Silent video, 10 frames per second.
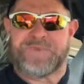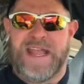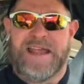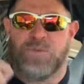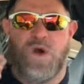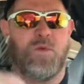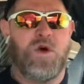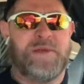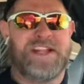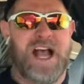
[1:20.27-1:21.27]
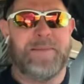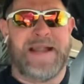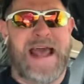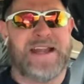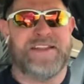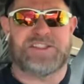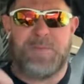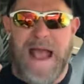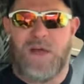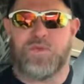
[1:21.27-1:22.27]
And what will be coming out of his
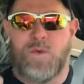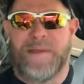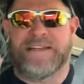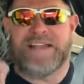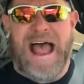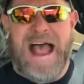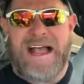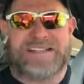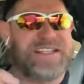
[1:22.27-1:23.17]
mouth will be lies.